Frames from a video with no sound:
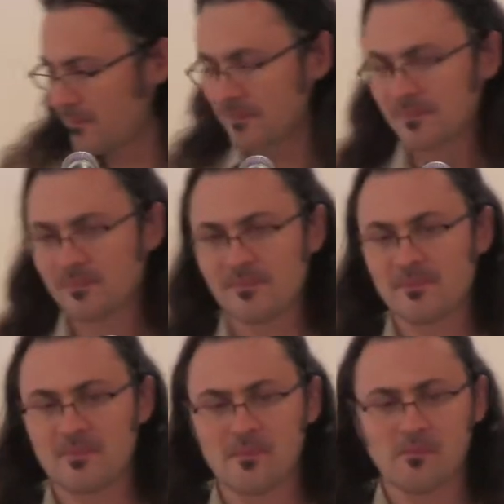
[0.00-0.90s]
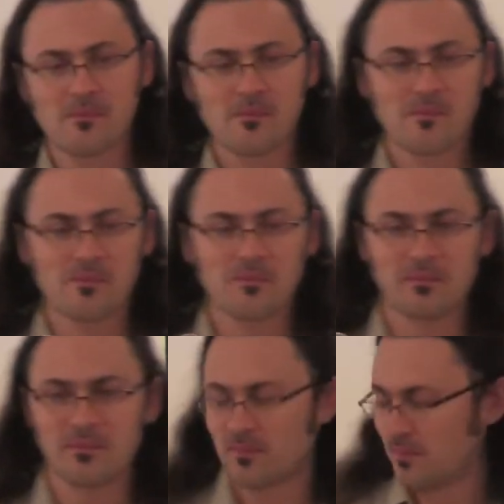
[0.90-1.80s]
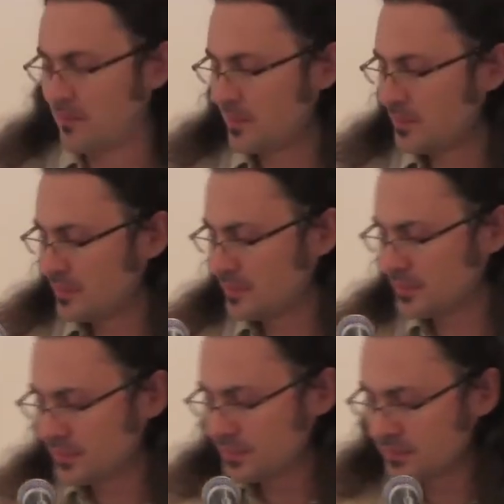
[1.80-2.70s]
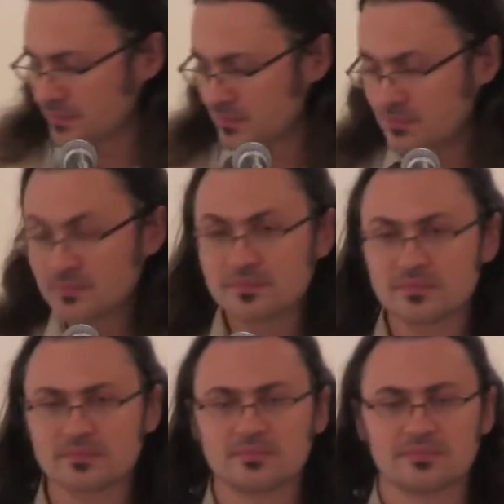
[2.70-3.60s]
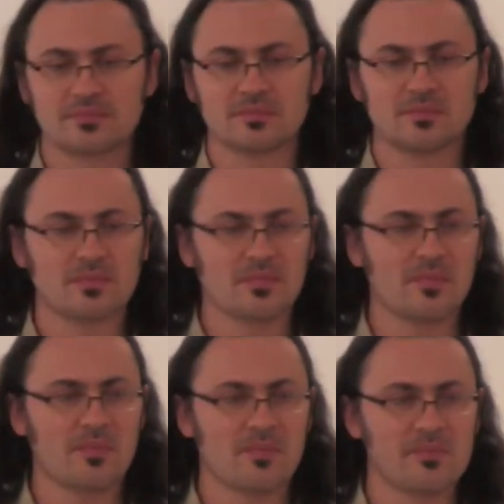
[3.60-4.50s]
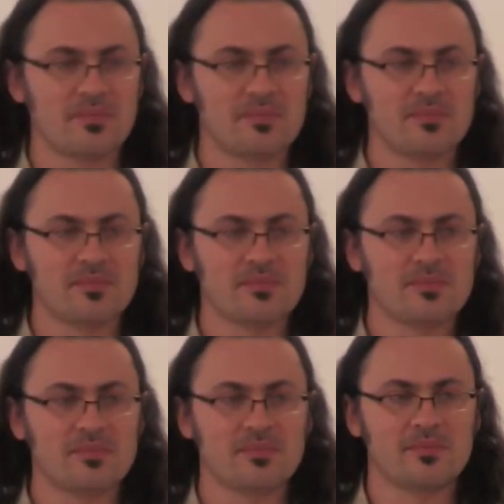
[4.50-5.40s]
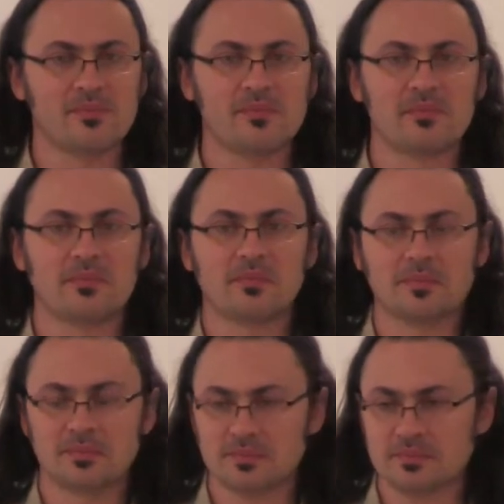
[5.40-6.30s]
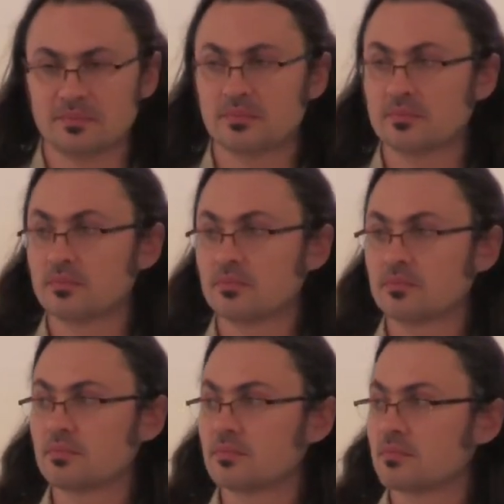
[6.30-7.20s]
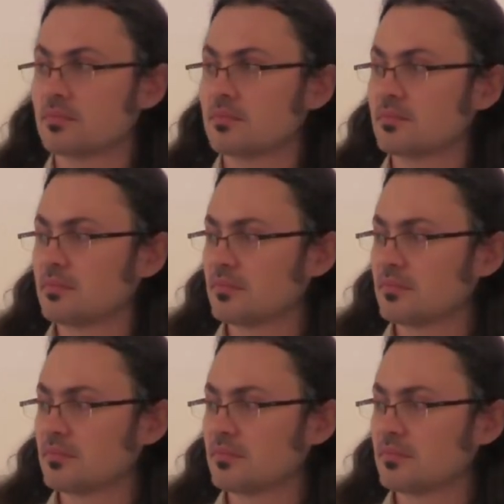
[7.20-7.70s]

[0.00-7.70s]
(silence)